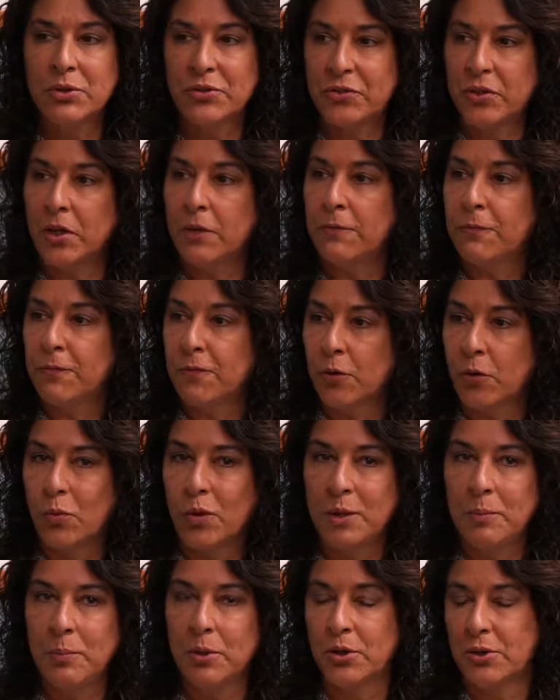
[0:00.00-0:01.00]
tough for
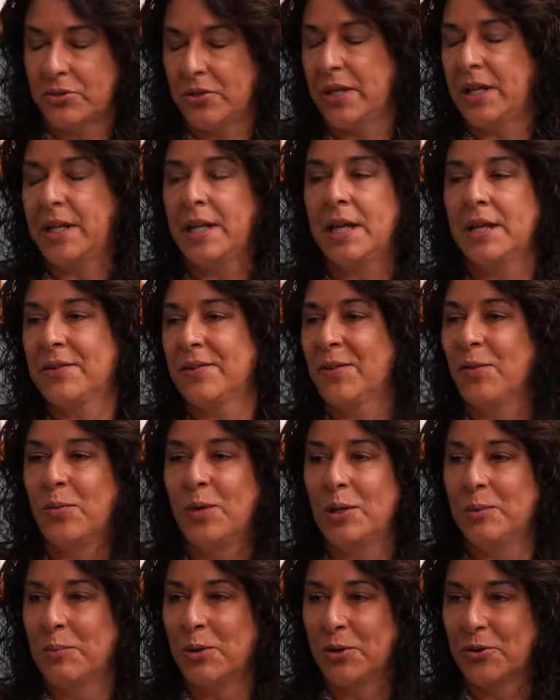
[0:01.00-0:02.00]
one person, and that's the
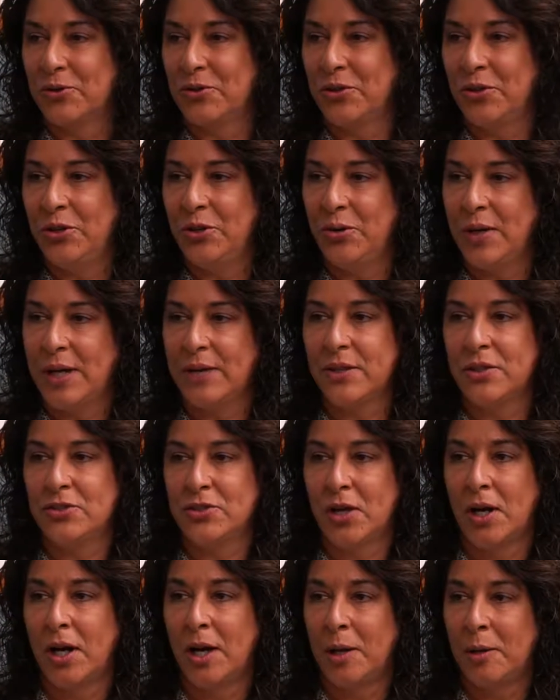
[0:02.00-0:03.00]
one person who had the
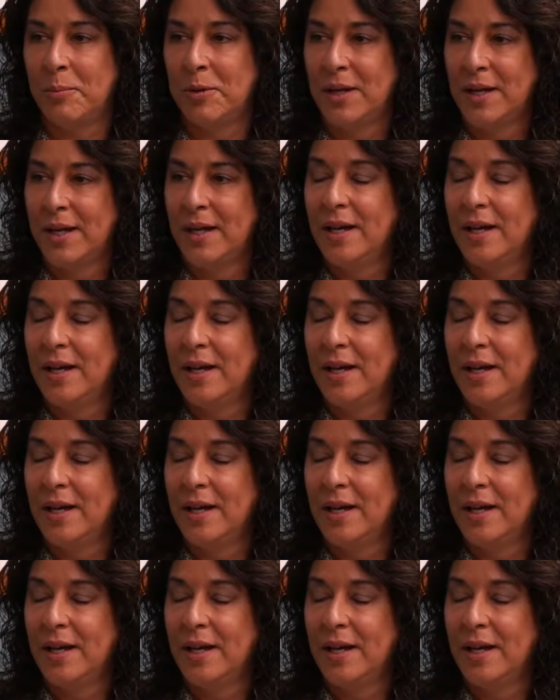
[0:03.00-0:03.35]
job